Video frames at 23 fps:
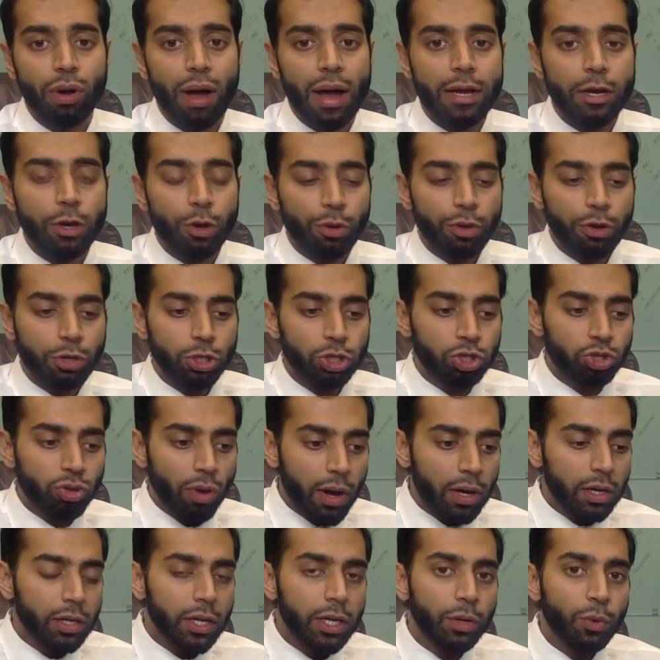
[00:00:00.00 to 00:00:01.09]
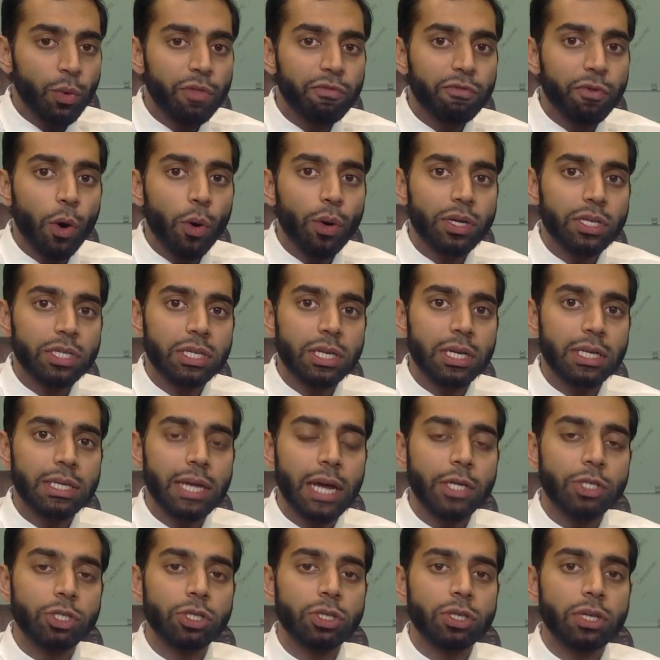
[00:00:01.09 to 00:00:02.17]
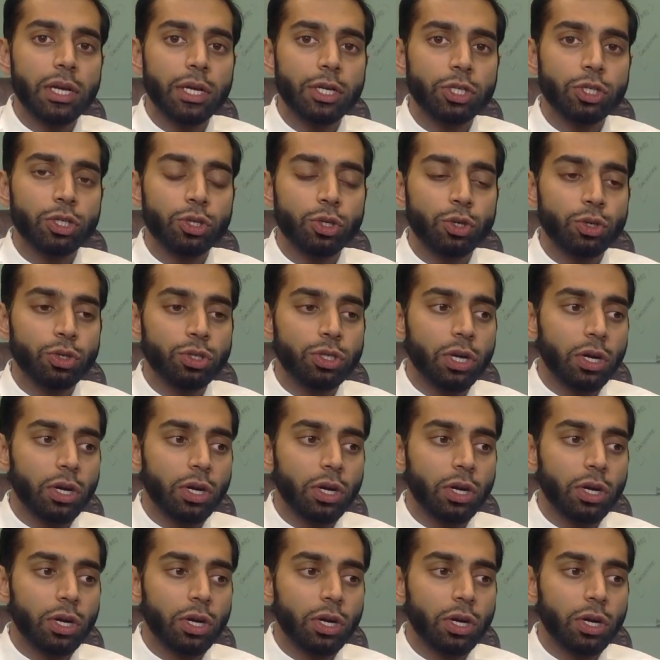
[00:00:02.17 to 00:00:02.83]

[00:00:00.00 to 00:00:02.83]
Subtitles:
I know they're struggling with focus and attention issues,